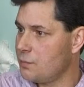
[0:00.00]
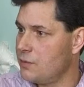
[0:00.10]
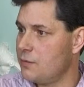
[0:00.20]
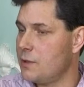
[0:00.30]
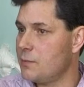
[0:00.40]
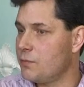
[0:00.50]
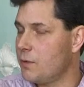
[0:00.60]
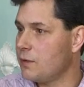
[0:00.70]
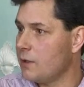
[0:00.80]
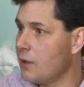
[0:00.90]
Museum is
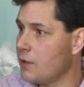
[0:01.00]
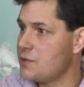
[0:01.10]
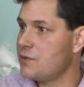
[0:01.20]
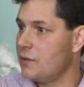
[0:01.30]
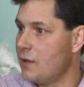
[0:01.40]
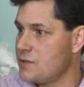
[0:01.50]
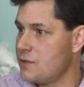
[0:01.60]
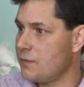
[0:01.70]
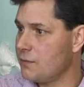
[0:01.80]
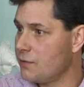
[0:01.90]
one of the largest
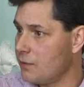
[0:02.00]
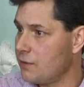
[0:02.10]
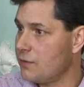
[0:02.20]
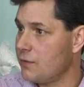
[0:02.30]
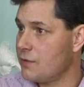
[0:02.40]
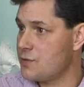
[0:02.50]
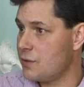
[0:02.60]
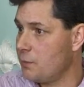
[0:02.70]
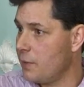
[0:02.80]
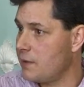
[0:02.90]
collections of 17th
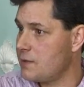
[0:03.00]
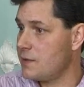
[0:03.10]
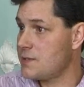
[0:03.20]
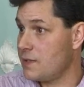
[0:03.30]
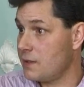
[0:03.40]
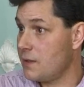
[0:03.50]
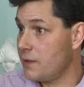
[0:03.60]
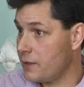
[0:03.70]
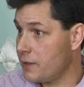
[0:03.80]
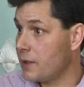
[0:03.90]
century paintings in
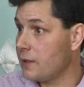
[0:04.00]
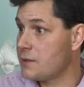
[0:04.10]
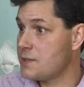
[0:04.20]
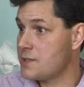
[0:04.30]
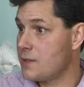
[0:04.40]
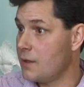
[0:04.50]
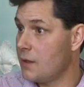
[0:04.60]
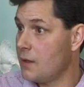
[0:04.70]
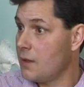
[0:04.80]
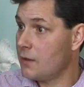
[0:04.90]
the Netherlands,
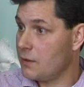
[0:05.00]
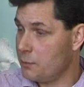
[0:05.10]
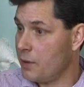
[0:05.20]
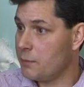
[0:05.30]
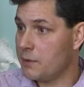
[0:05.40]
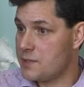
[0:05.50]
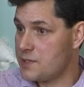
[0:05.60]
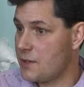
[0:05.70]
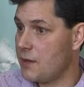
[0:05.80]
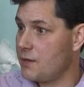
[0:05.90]
comparable in
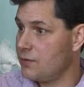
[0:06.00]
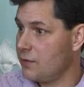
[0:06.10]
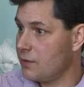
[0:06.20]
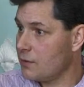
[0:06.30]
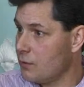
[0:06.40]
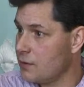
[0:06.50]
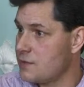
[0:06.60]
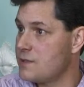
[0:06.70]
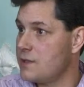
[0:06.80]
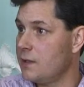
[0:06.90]
size and
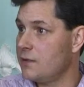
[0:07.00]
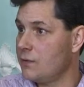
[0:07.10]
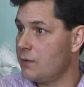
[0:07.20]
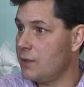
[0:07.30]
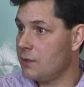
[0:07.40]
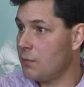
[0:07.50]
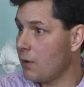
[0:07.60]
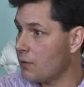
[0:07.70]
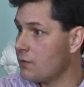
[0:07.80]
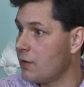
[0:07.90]
quantity to the
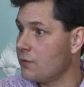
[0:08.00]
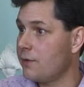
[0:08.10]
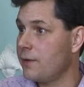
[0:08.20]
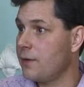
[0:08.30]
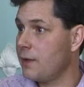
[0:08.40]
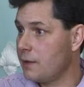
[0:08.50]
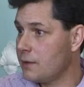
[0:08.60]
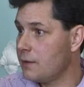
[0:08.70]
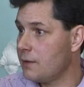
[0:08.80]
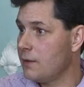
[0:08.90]
Mauritshuis in The
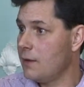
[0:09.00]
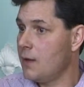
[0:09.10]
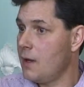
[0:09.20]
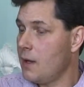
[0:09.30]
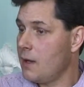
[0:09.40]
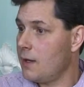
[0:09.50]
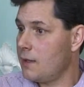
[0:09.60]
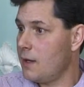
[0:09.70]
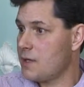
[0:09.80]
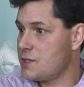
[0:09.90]
Hague. It
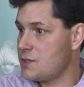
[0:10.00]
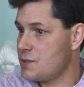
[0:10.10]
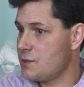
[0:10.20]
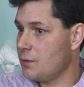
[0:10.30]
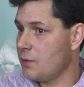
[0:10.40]
has